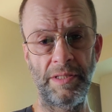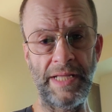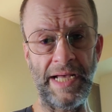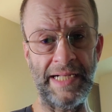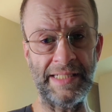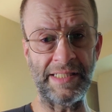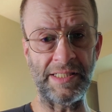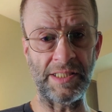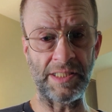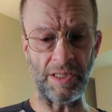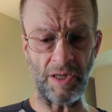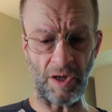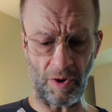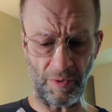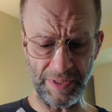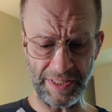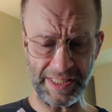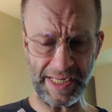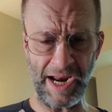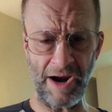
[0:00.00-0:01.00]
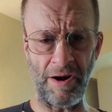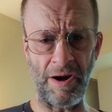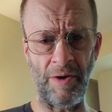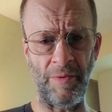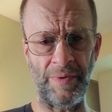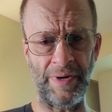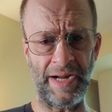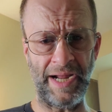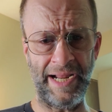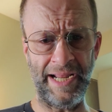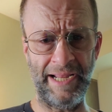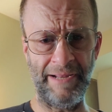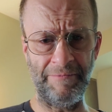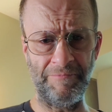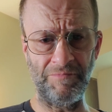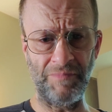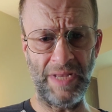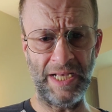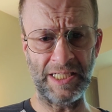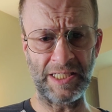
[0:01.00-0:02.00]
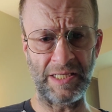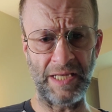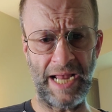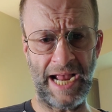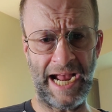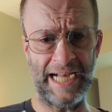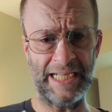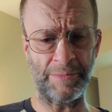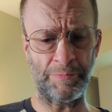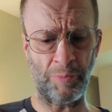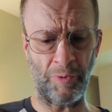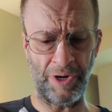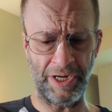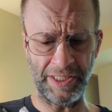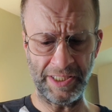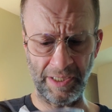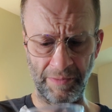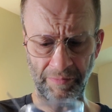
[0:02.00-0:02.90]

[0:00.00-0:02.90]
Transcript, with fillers: That's always scary when I aspirate